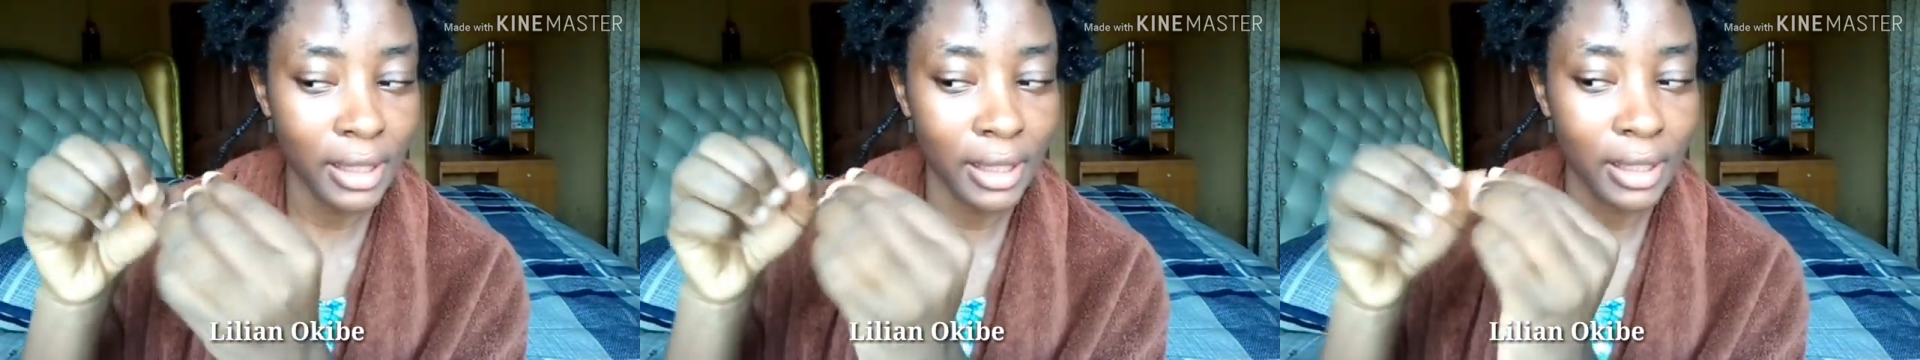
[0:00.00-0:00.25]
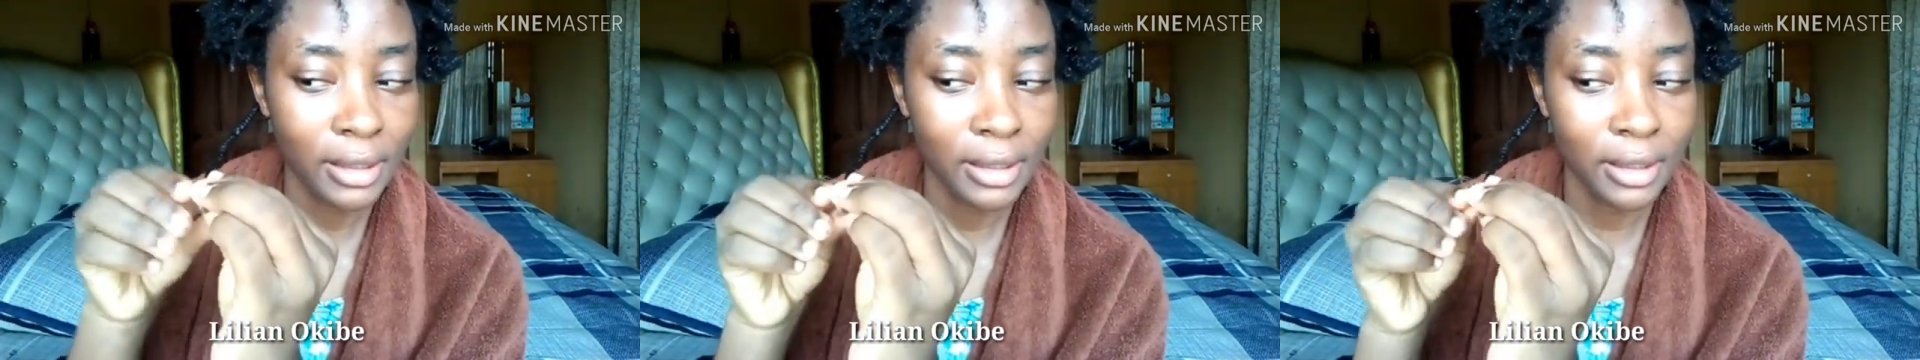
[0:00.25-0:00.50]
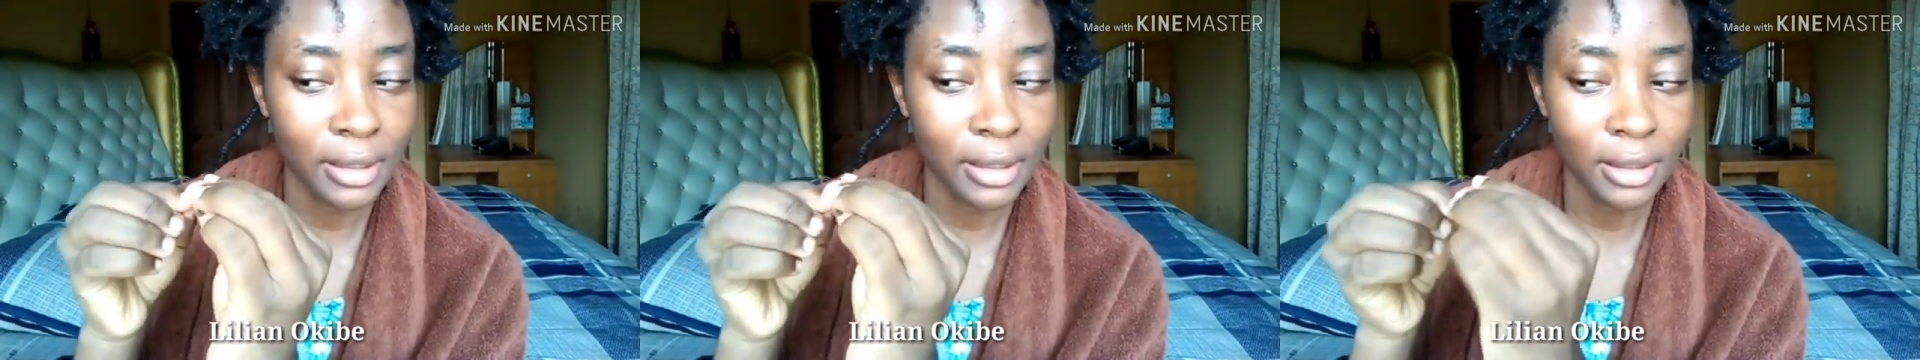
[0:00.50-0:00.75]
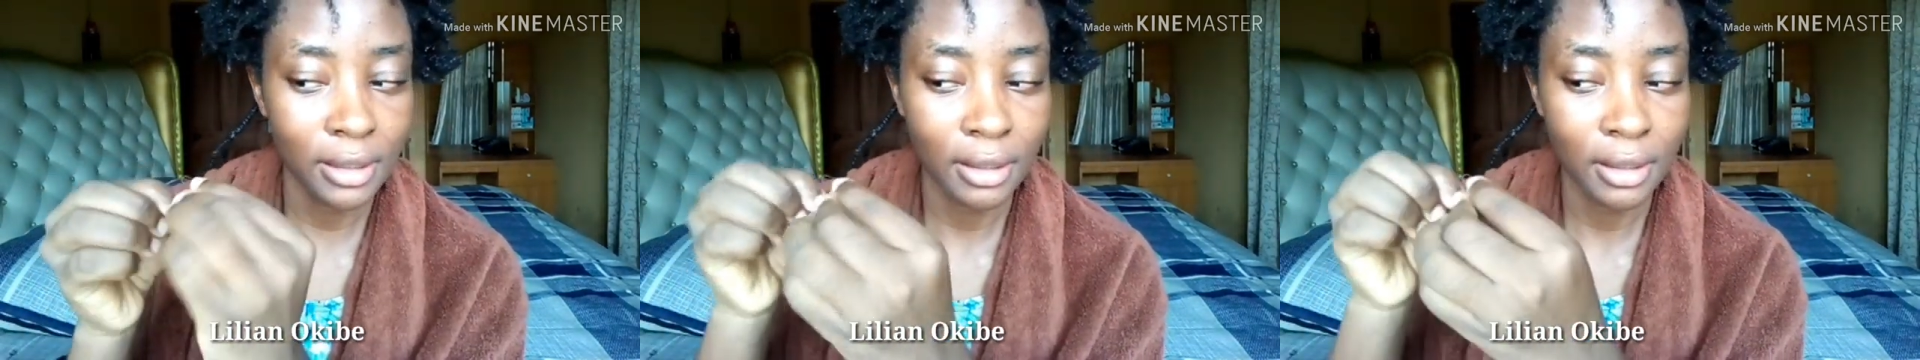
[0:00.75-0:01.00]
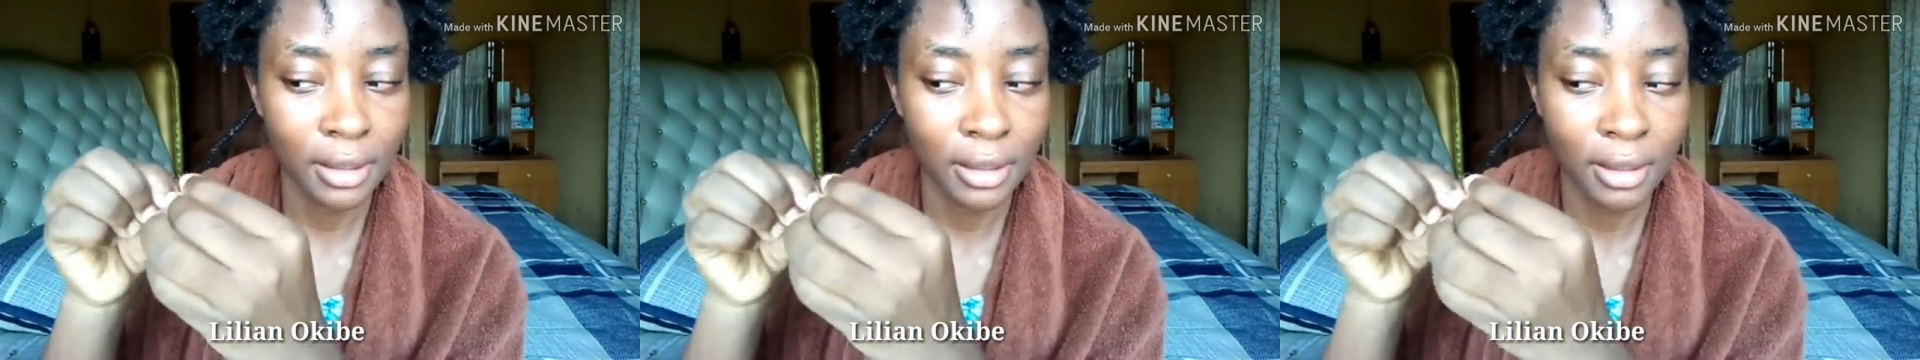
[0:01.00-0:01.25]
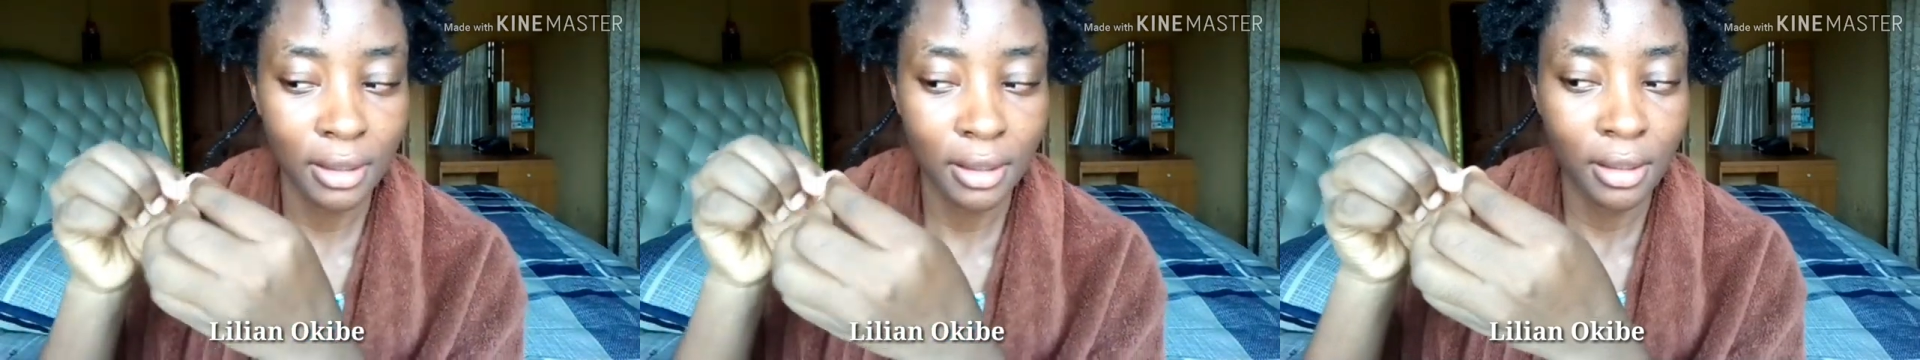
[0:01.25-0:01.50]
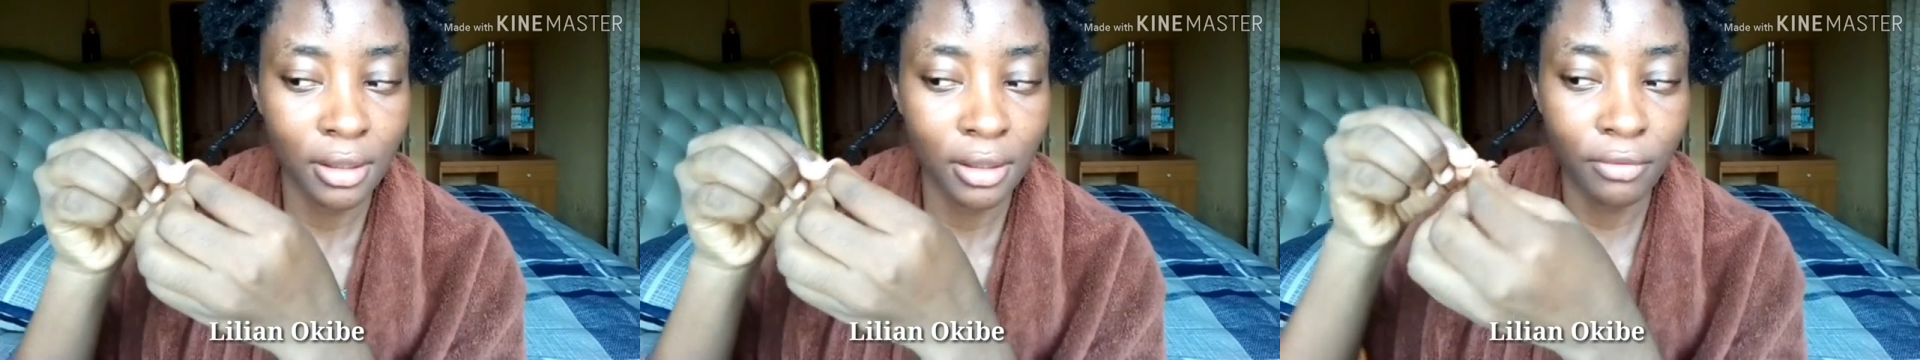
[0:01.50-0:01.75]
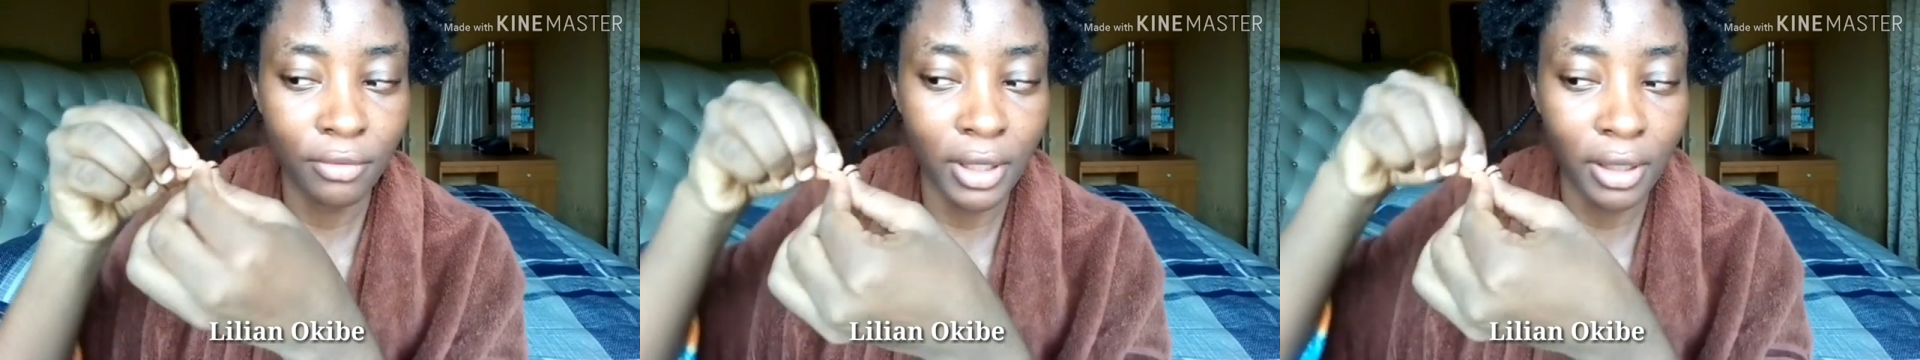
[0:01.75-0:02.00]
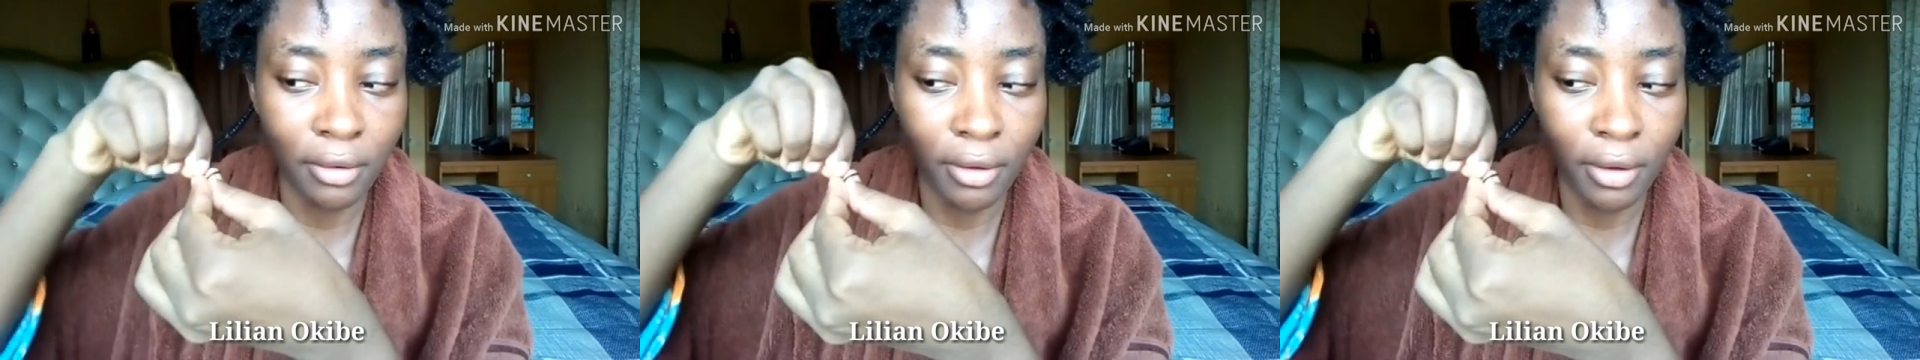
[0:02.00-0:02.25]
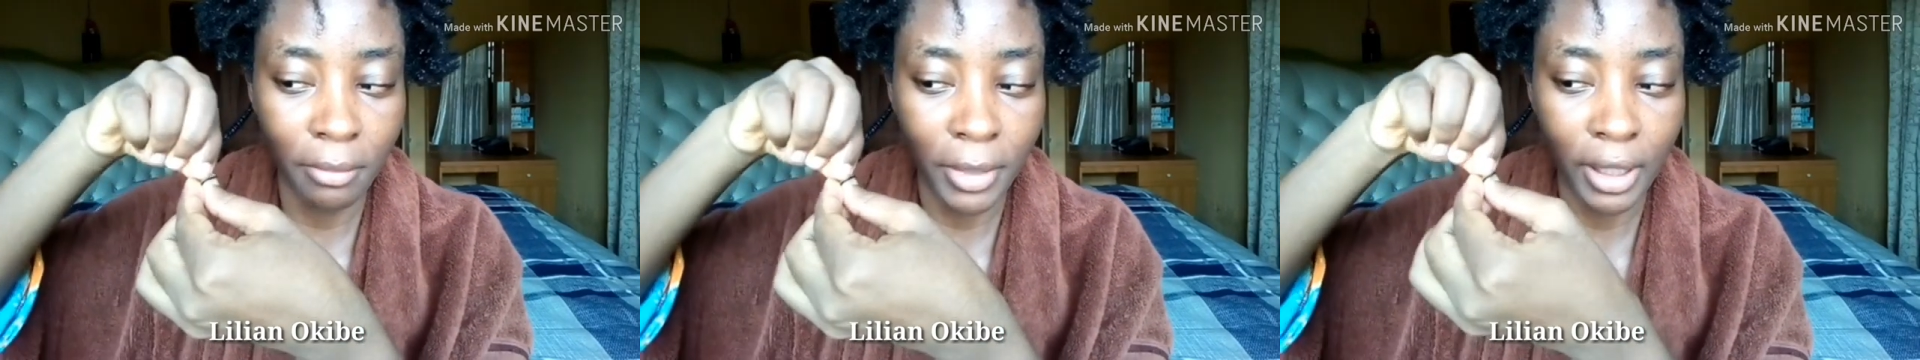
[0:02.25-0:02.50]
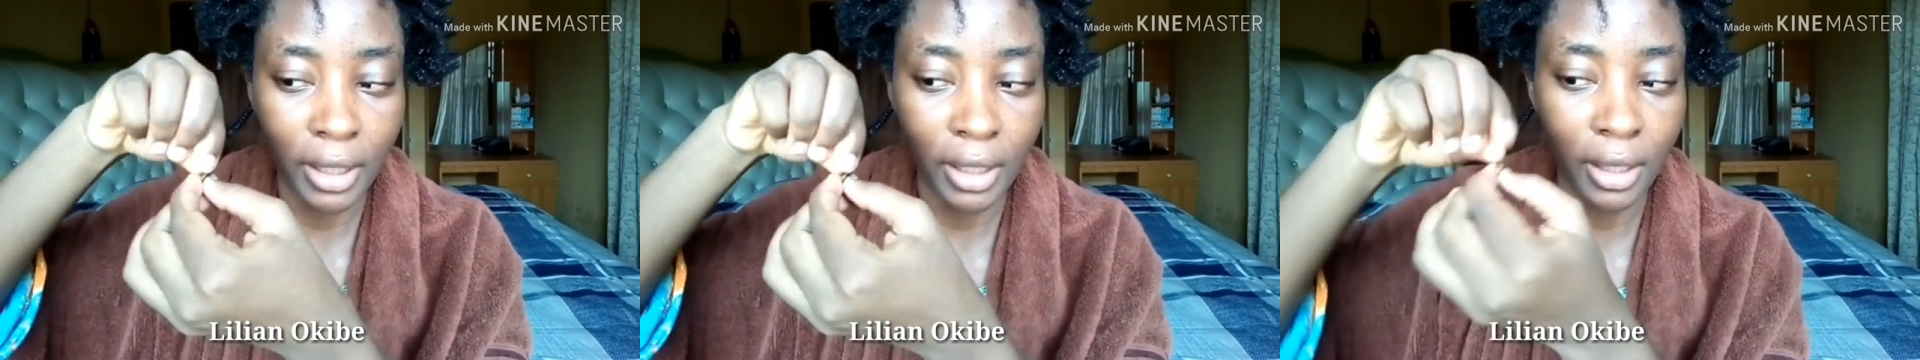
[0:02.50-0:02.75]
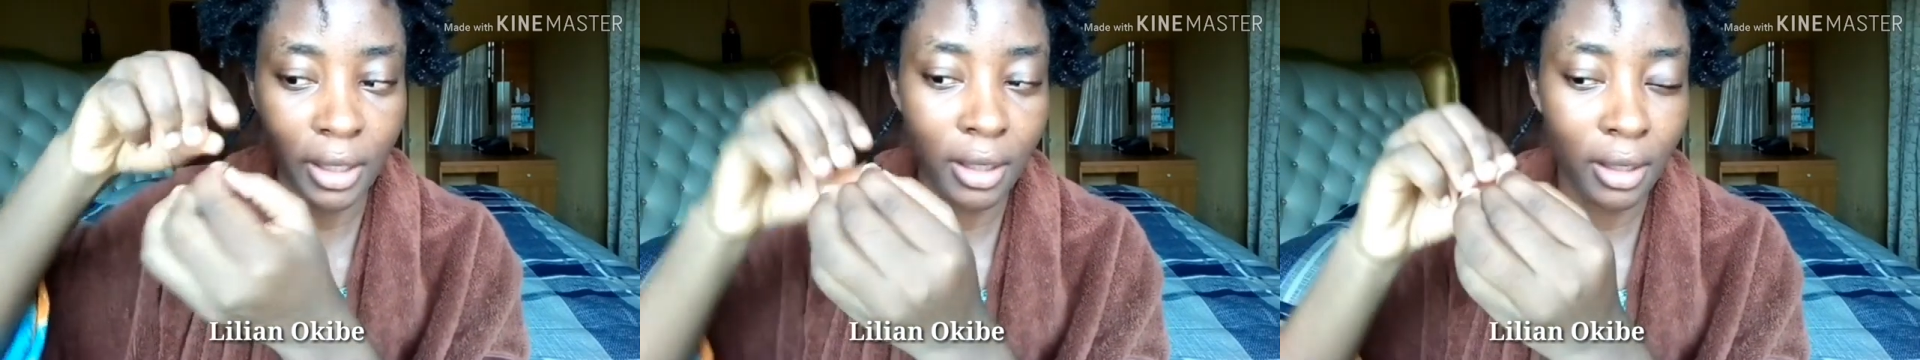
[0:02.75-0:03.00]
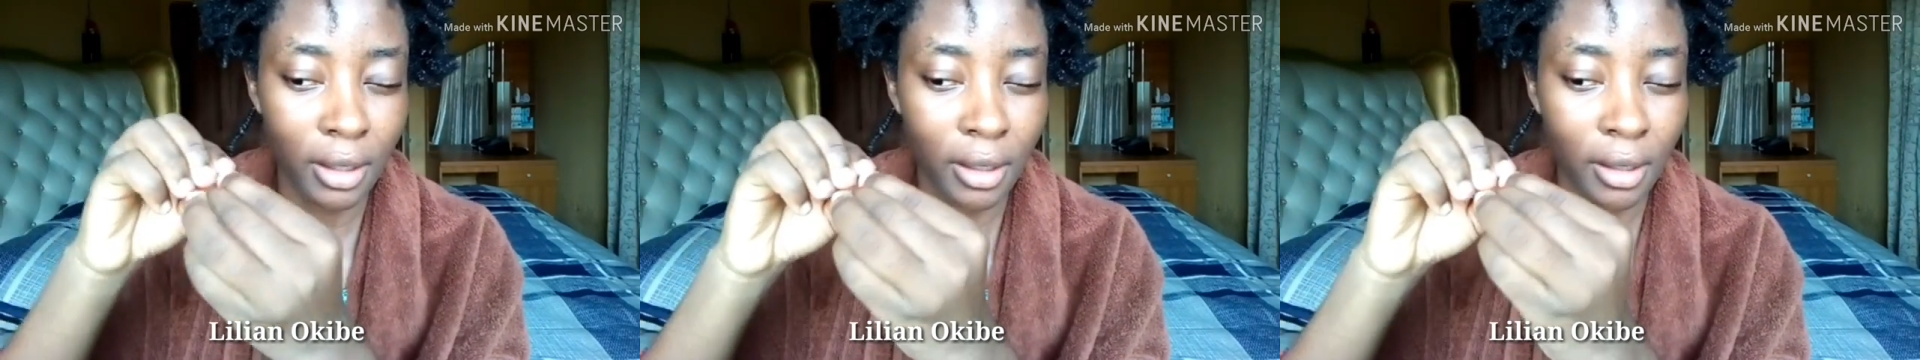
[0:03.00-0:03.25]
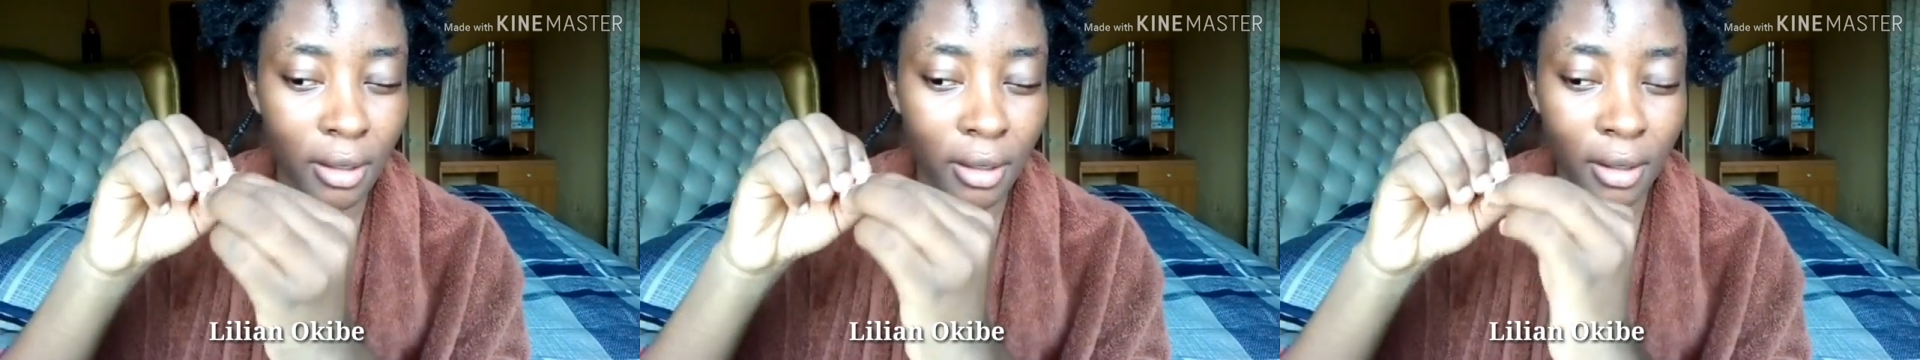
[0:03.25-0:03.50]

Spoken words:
tie the thread around my hair